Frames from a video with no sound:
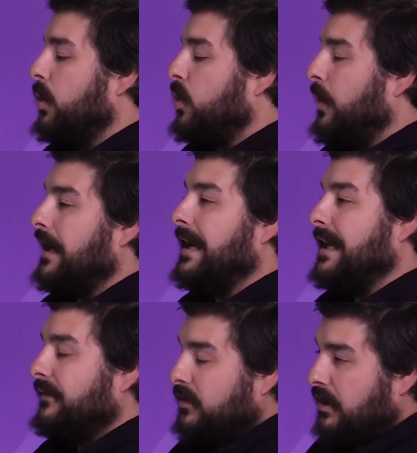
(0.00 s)
quickly,
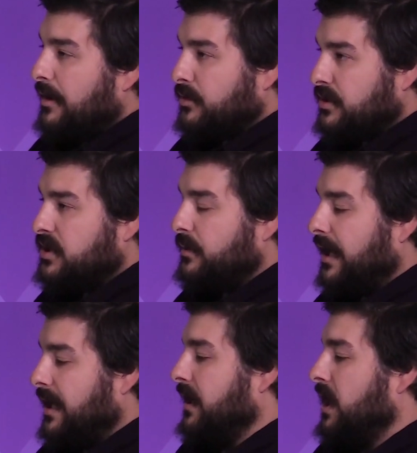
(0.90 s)
if you're able to do
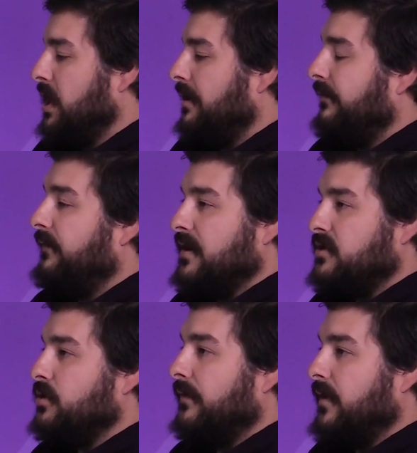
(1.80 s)
it,
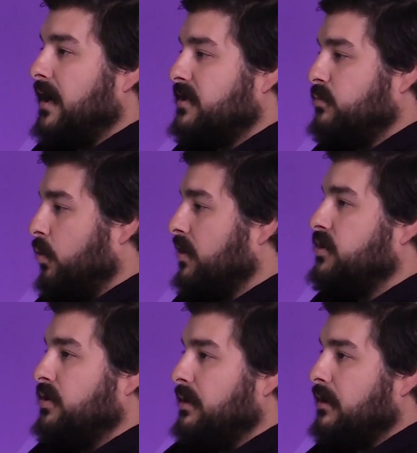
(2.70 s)
fund your first
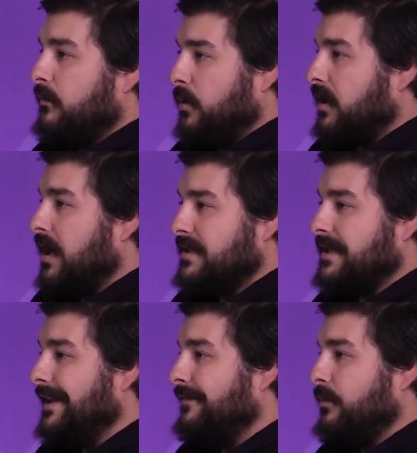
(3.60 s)
1-2 year of
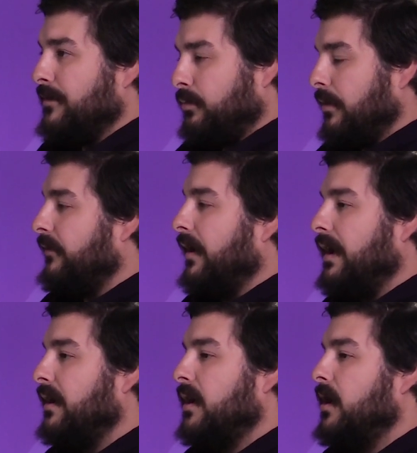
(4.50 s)
podcasting, even with a profit,